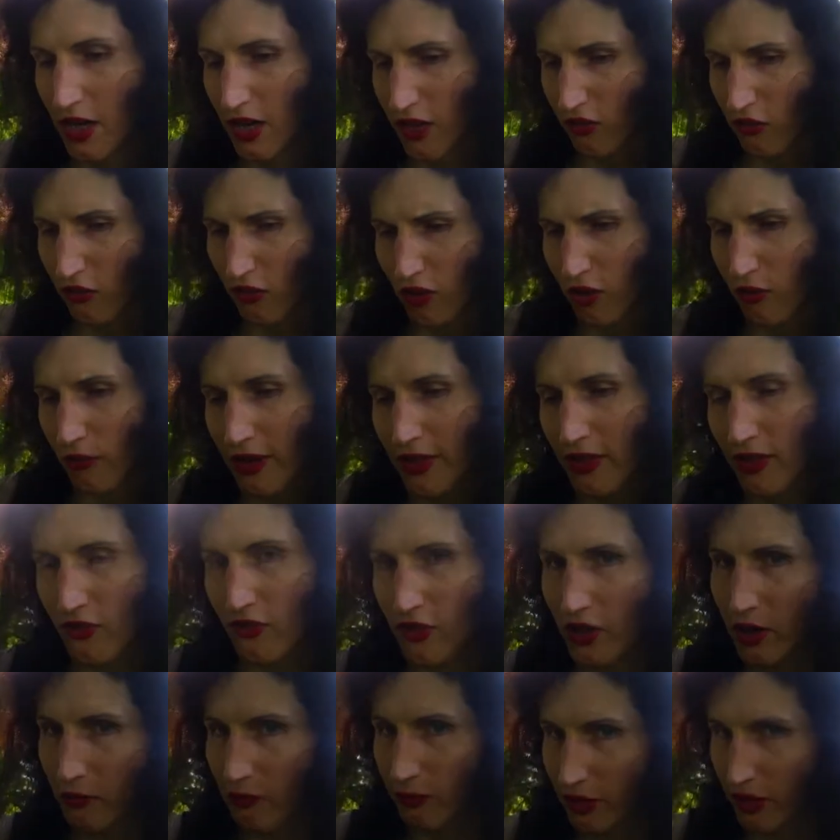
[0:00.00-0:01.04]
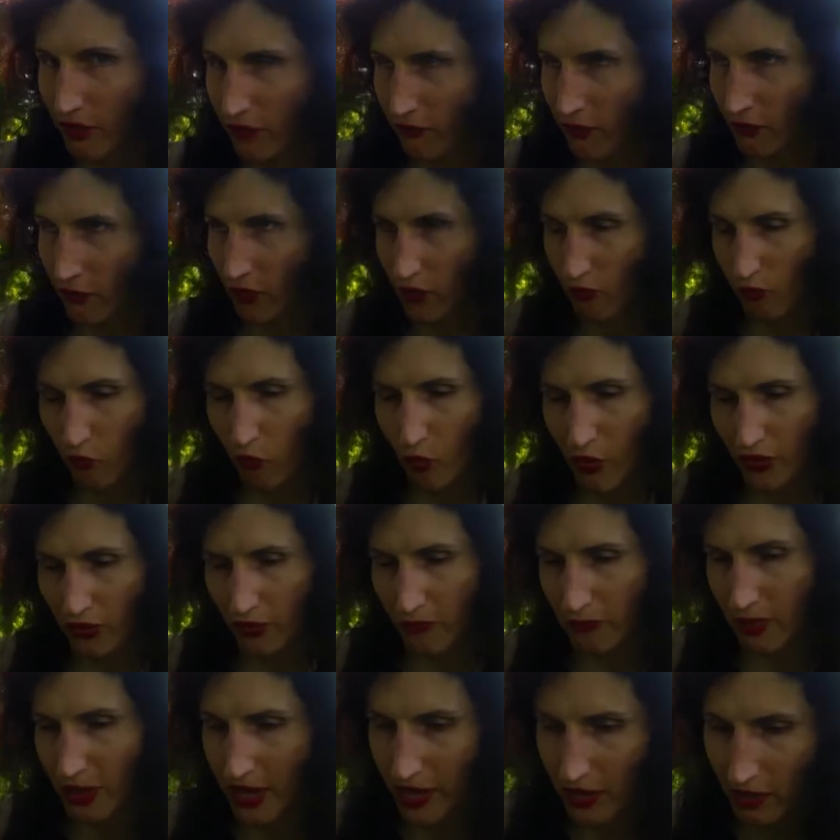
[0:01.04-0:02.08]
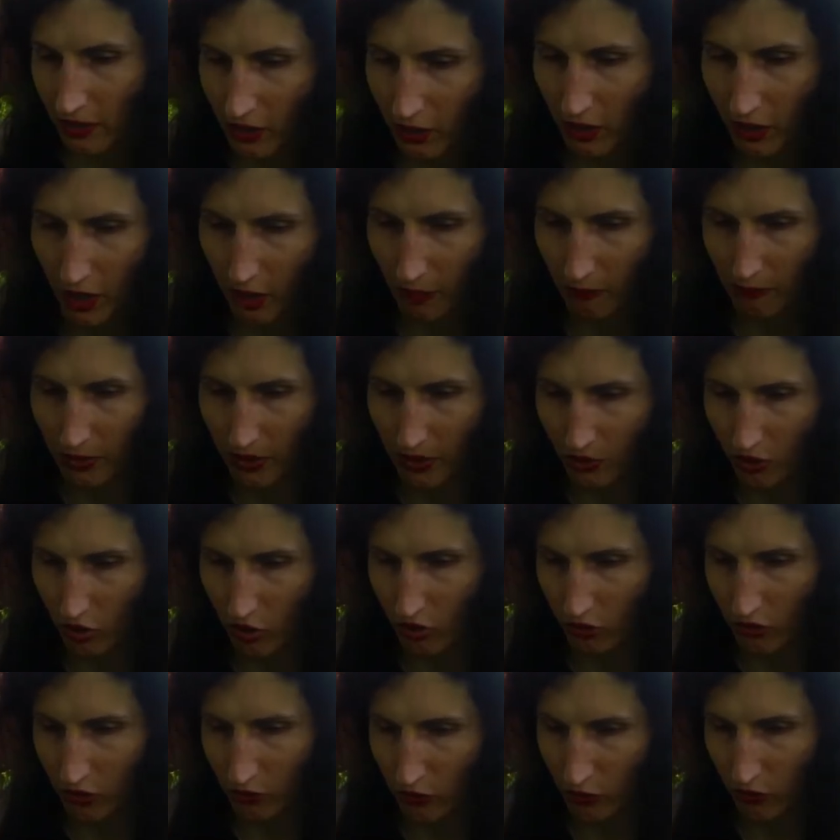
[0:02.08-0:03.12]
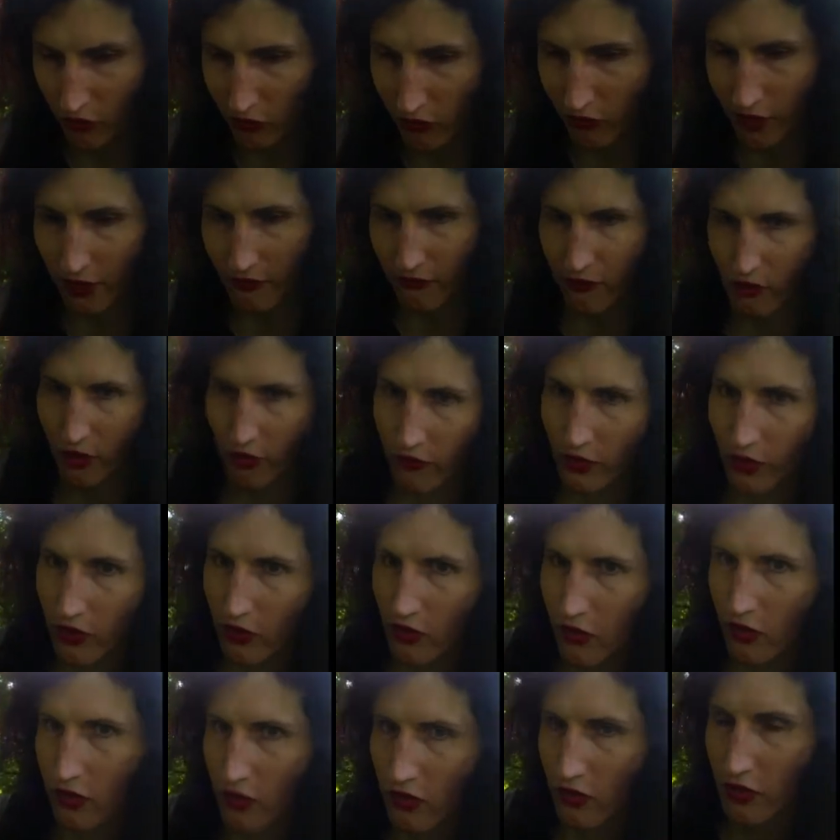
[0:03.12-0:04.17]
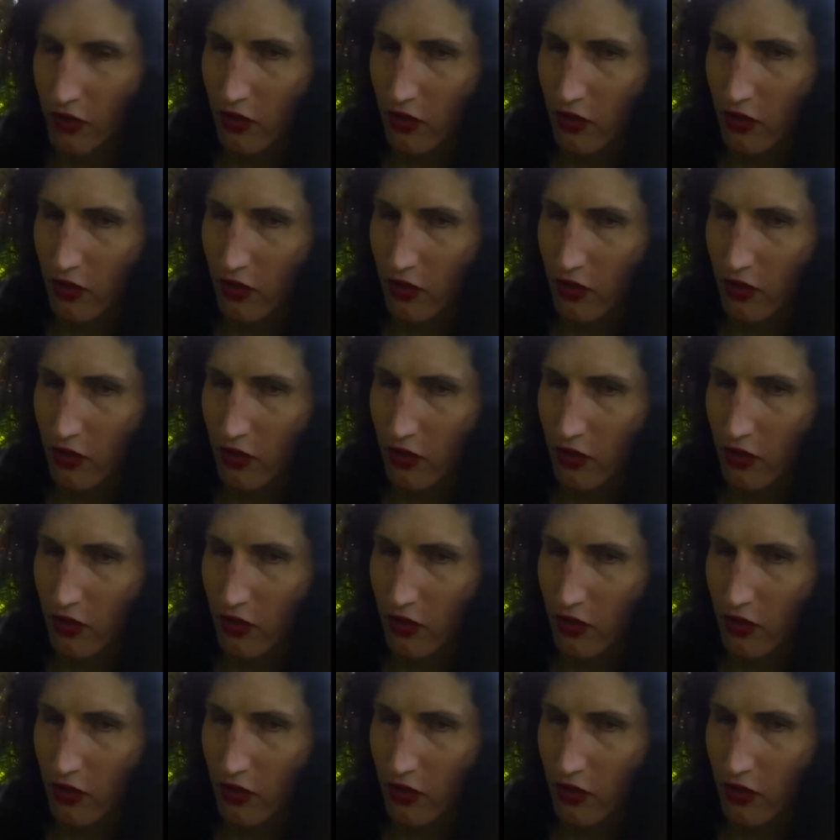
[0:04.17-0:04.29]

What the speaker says: It's not a great example, it's withered back a lot, but I'll show you what's left of it.